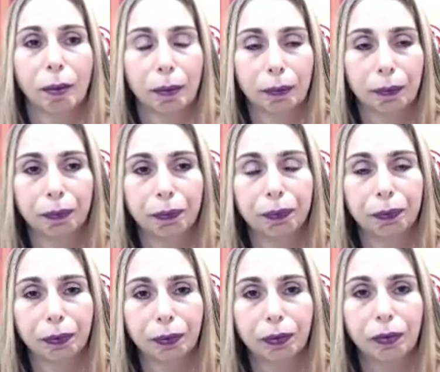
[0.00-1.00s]

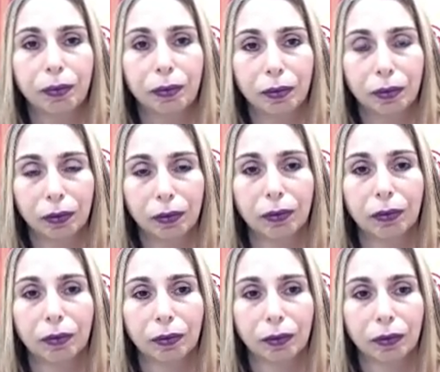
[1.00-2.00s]

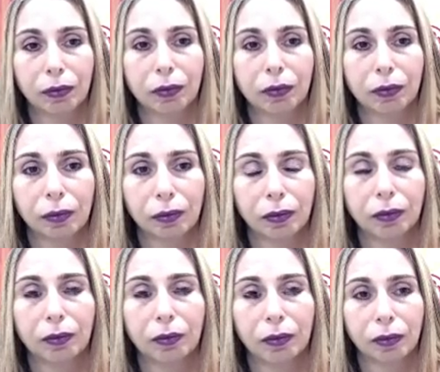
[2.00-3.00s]

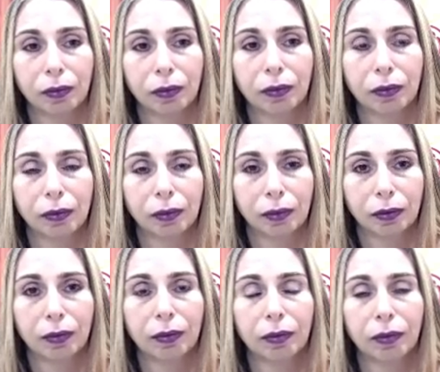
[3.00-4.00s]

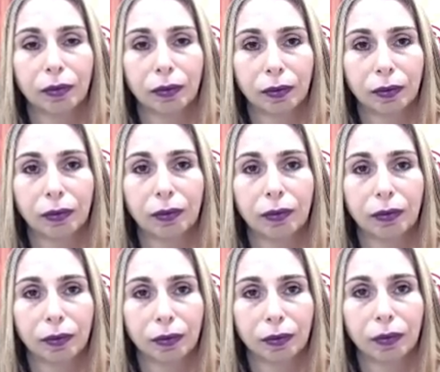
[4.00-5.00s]

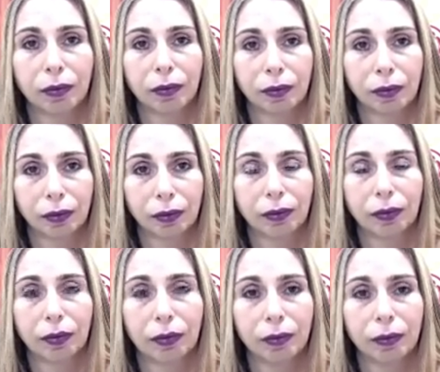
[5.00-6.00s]

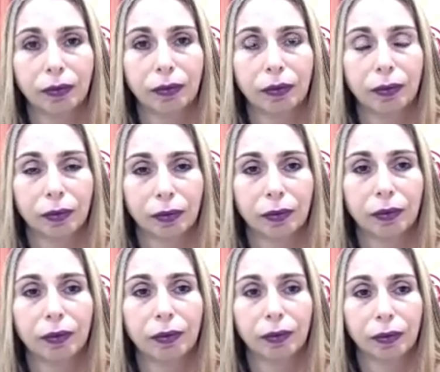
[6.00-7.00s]

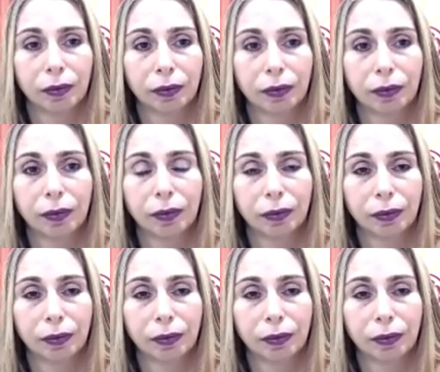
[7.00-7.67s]
[no speech]